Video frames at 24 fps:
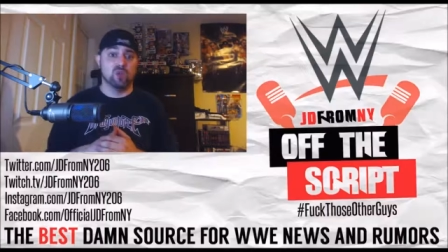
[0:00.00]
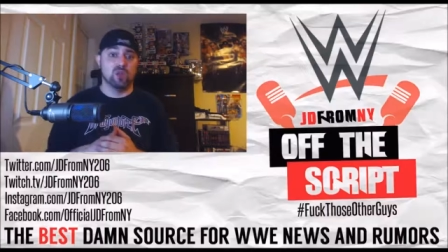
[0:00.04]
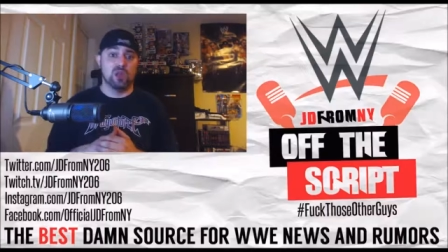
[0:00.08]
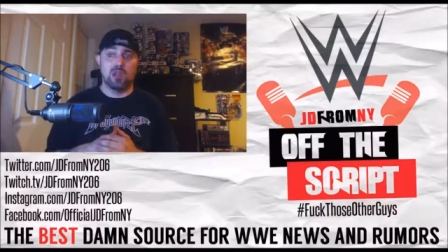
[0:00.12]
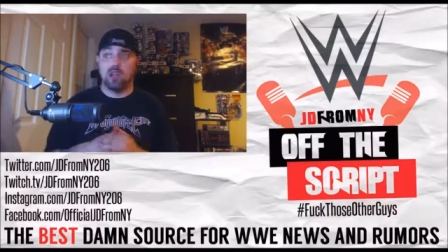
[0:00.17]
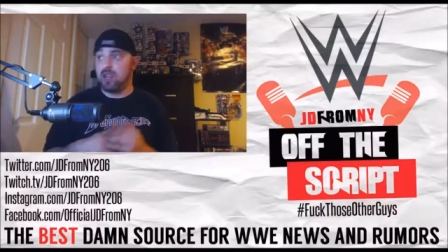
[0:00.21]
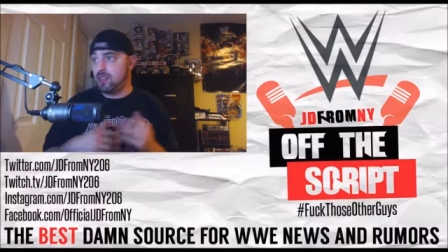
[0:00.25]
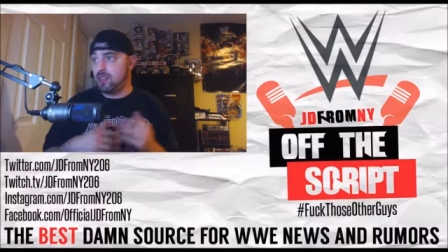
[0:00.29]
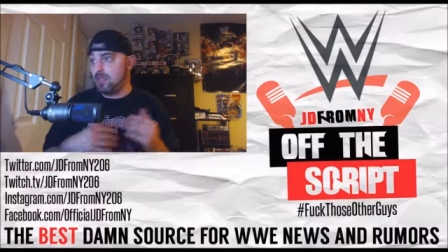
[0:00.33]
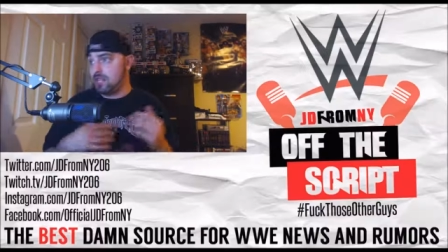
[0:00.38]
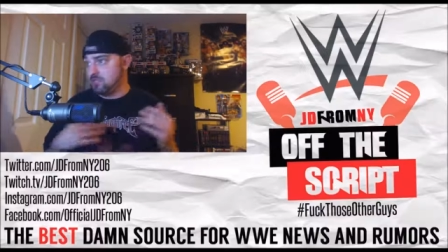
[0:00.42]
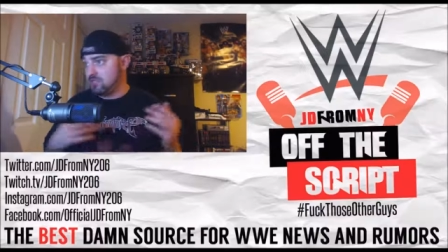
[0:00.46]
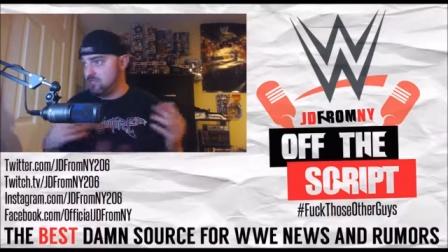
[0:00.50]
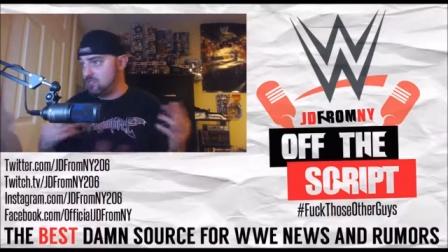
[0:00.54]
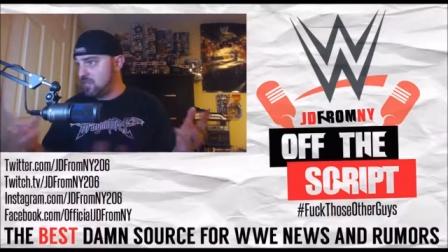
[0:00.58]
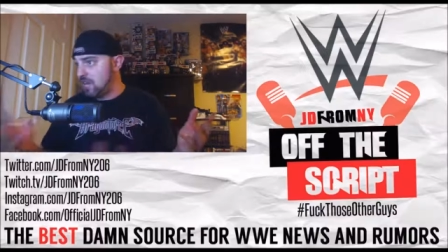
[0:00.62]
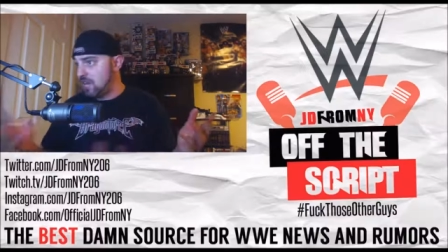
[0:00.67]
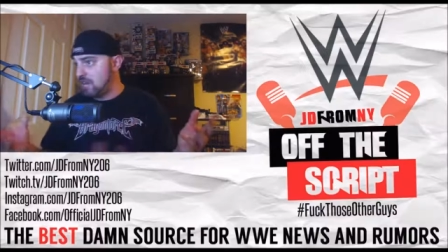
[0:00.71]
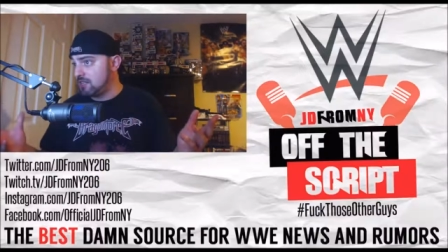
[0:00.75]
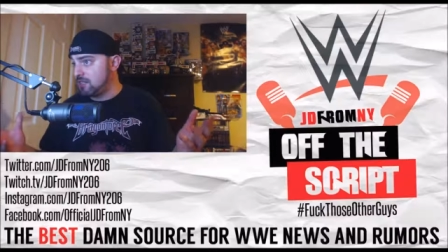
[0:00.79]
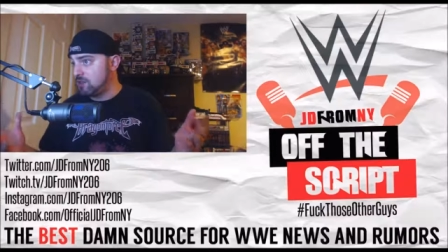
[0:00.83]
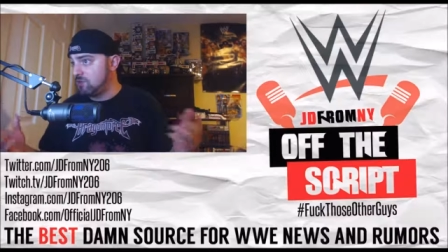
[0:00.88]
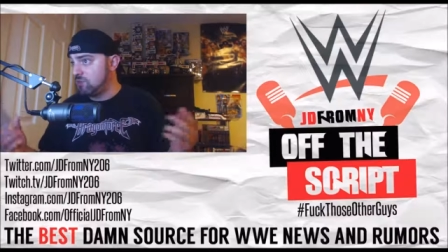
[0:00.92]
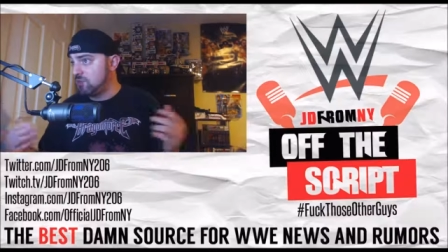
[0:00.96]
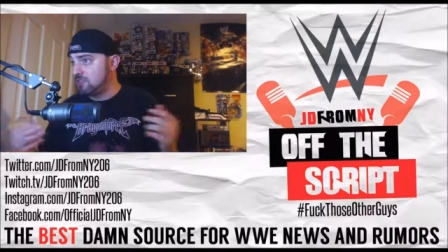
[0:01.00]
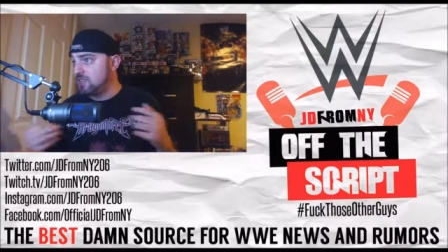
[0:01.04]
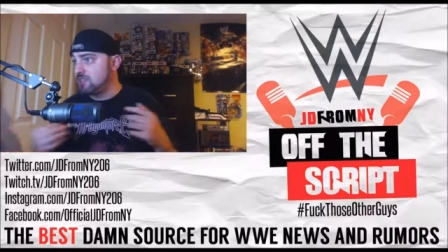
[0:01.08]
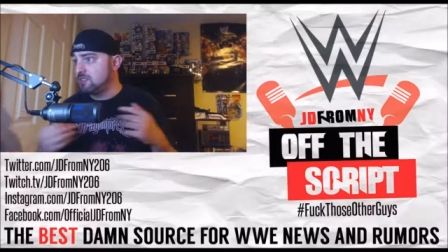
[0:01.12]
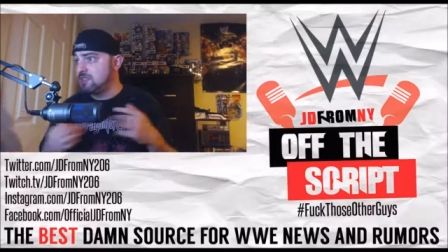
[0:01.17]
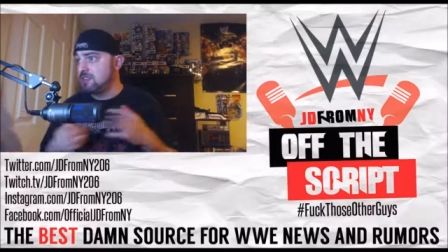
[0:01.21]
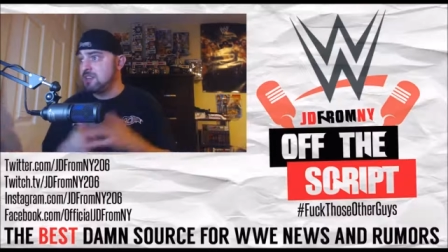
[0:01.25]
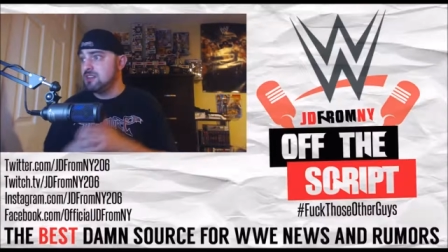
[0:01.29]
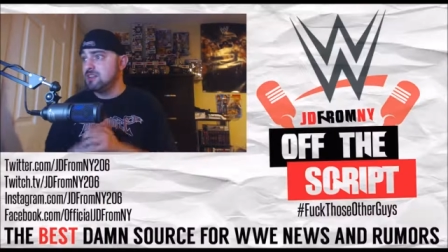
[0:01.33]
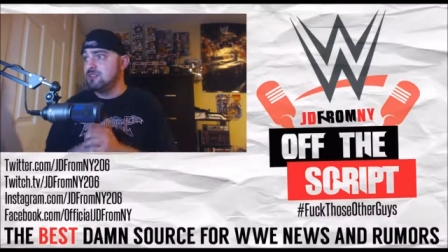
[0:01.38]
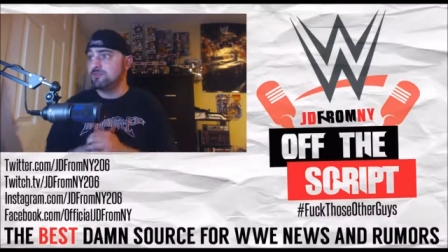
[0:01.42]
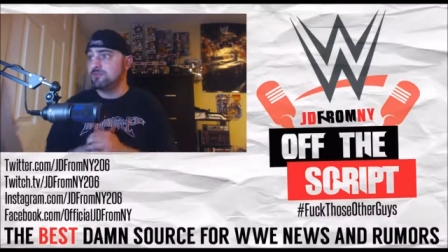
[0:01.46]
storyline. And that's exactly what
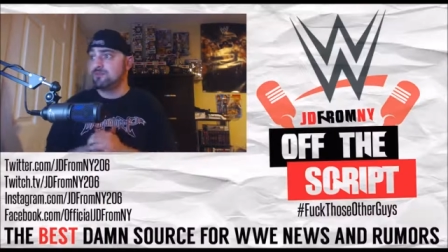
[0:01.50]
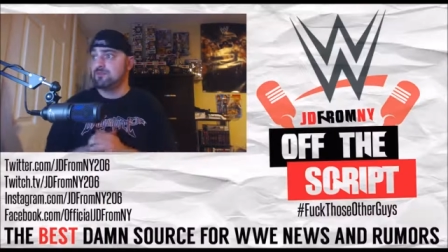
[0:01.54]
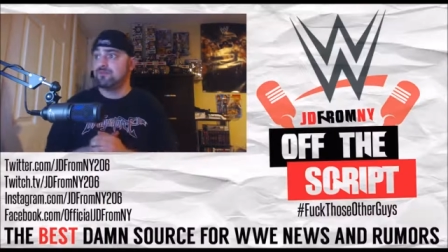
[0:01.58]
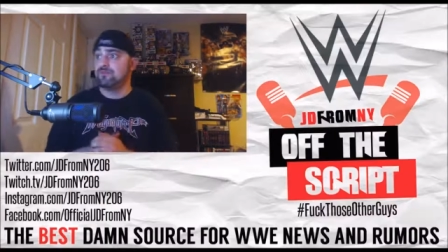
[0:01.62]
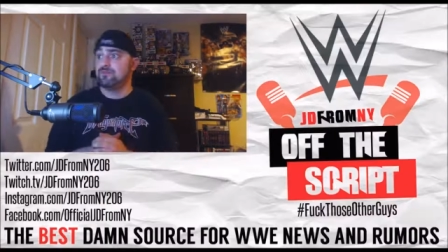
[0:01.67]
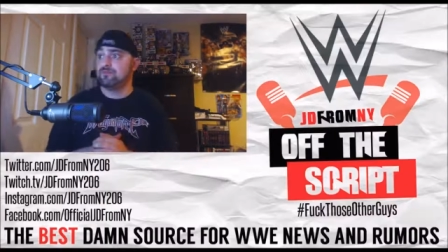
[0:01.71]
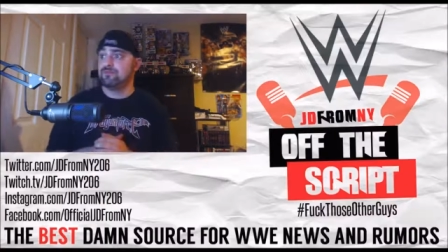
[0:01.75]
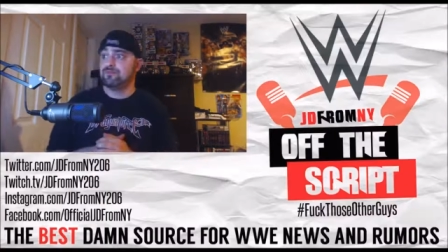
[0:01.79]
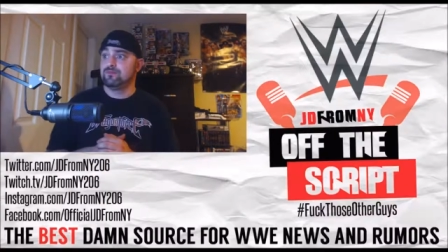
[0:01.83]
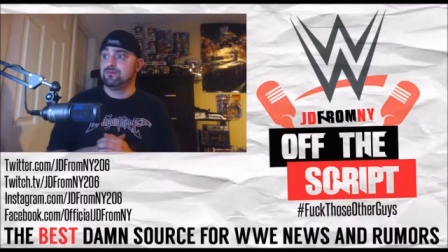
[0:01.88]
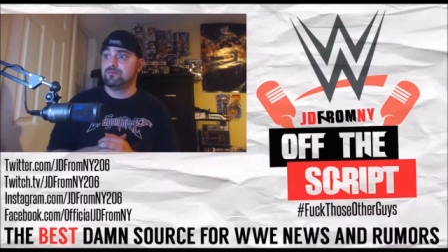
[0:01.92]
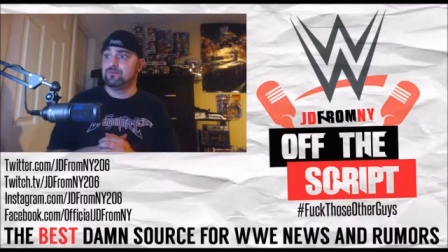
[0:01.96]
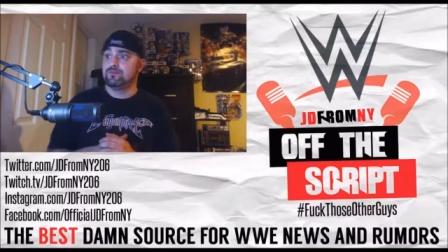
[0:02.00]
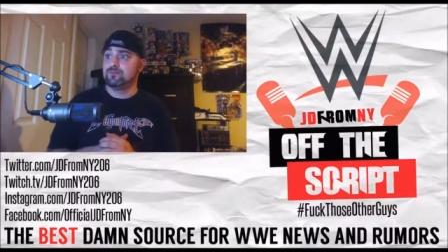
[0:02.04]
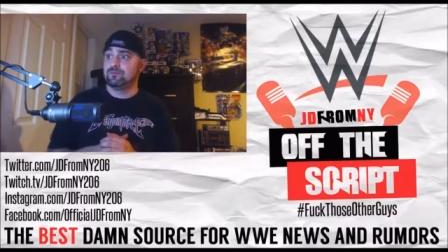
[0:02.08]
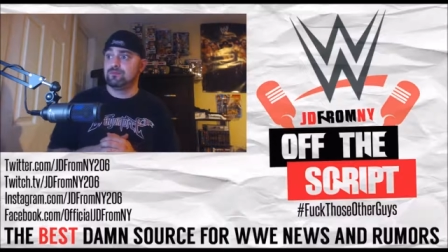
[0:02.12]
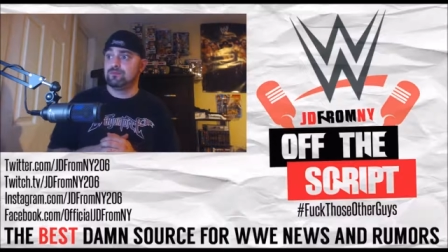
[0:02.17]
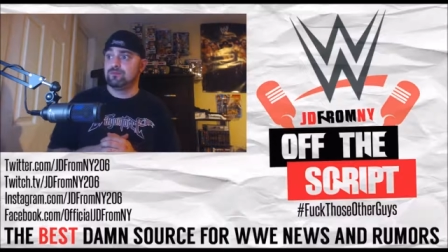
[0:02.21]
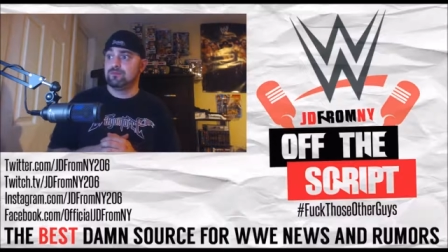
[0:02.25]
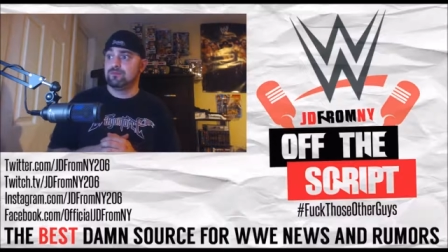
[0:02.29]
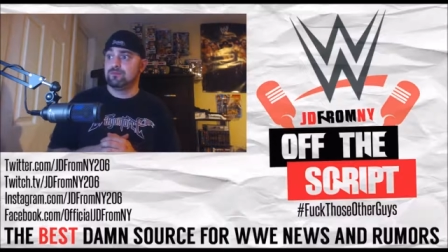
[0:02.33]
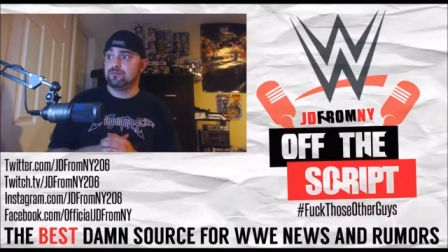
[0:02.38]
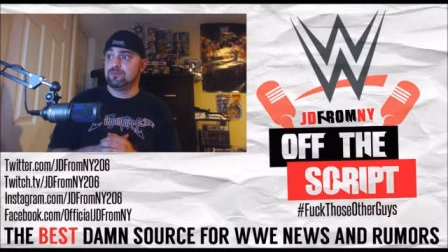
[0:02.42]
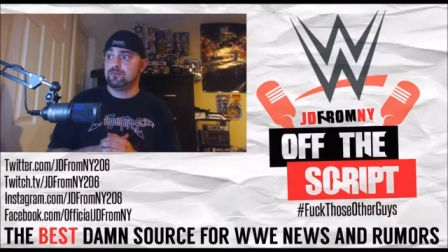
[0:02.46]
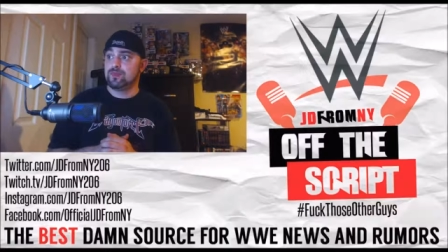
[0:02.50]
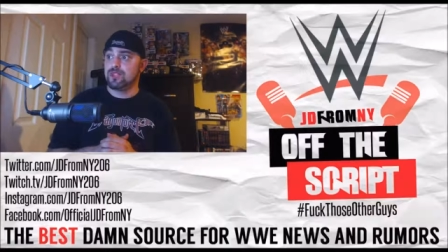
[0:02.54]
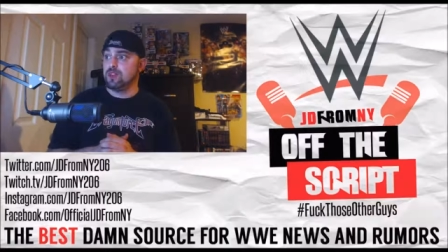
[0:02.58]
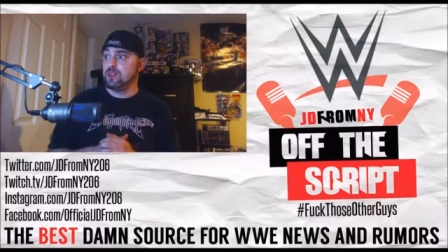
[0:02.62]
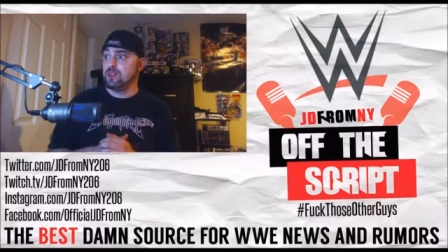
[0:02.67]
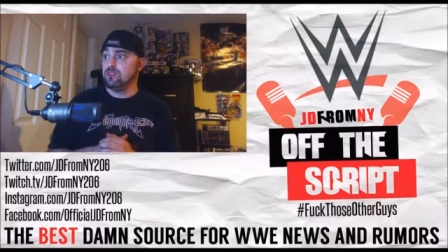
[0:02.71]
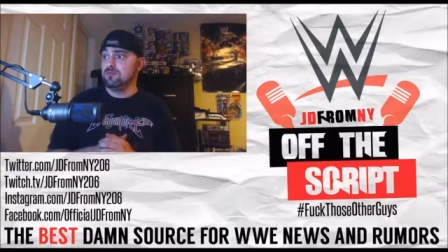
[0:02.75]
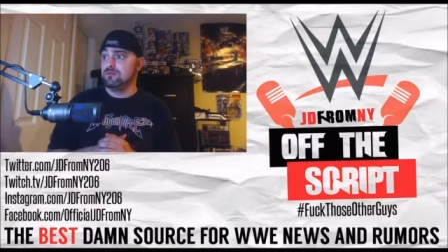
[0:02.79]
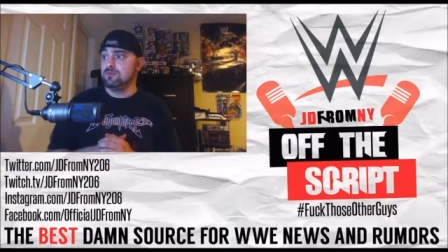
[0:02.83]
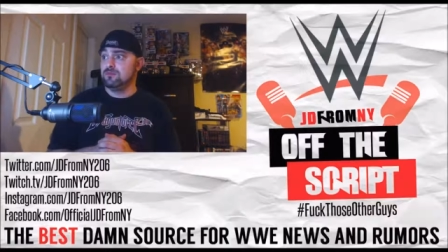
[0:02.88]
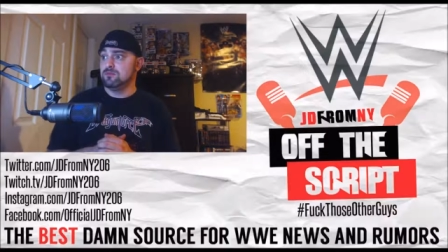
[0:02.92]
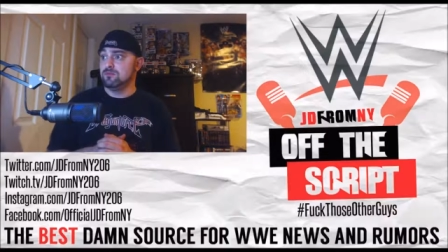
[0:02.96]
they did.
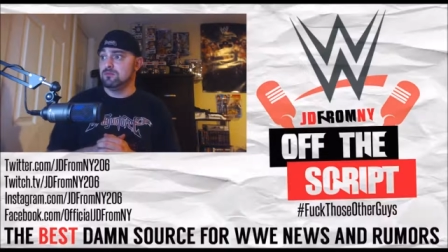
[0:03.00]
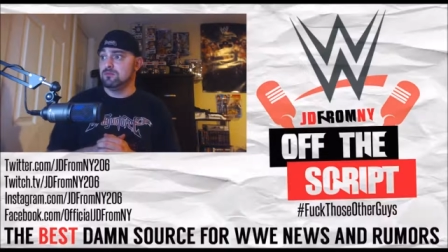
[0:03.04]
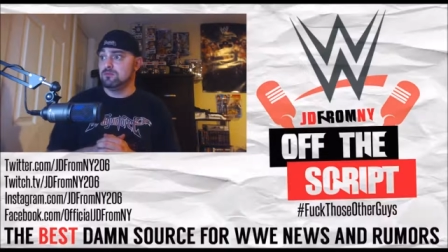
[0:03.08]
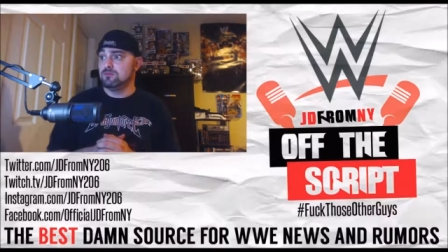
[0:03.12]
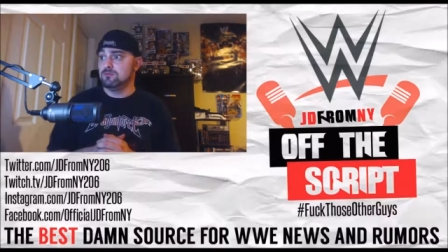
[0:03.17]
You know?